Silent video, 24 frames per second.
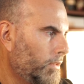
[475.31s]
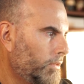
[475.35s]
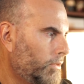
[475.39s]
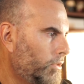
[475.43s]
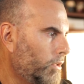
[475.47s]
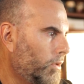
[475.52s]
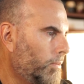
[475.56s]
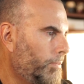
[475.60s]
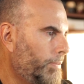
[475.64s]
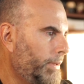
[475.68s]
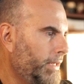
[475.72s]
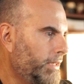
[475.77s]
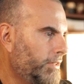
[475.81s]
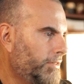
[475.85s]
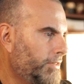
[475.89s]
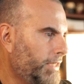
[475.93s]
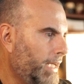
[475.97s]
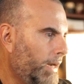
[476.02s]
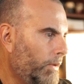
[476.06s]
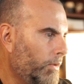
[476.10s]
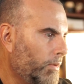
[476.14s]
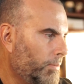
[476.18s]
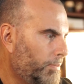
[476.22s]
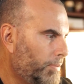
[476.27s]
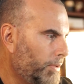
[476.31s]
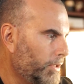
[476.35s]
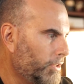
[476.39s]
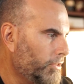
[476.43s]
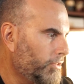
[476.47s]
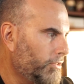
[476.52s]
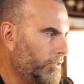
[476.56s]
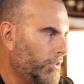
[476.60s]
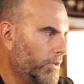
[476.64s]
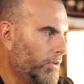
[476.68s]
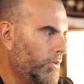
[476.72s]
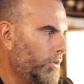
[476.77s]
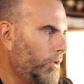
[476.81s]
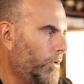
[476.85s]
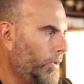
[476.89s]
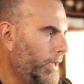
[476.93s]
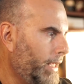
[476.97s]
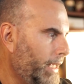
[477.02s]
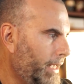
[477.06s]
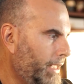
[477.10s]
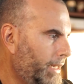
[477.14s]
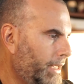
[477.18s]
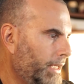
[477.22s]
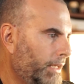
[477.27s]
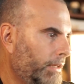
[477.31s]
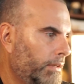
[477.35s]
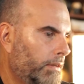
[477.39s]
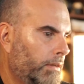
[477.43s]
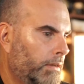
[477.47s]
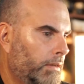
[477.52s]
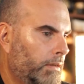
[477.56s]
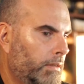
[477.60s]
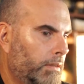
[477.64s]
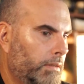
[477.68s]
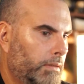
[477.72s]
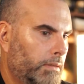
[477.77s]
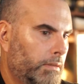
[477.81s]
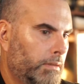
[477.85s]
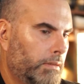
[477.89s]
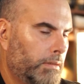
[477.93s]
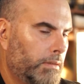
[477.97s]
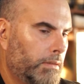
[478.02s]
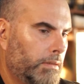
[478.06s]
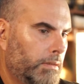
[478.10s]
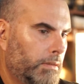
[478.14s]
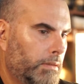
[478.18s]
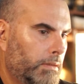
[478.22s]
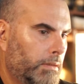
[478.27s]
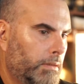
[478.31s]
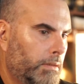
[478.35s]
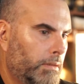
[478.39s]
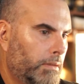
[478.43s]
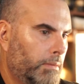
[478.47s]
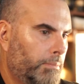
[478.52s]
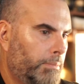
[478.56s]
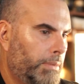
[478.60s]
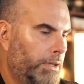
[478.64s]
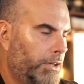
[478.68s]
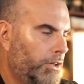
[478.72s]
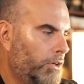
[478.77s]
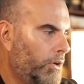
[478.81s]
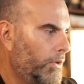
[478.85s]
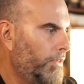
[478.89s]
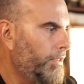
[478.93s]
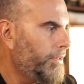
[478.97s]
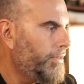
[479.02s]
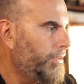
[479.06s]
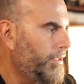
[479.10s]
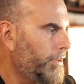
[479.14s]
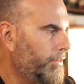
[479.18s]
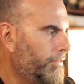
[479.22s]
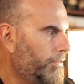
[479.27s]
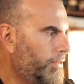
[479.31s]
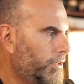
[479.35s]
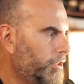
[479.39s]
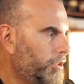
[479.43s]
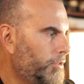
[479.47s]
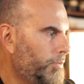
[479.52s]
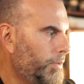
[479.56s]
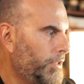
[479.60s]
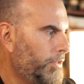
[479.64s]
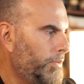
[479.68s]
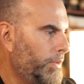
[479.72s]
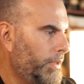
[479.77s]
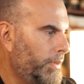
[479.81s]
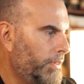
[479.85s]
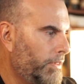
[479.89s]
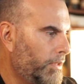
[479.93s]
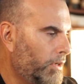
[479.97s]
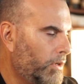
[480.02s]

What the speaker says: Don't be a sourpuss. Don't go hating. But know the difference between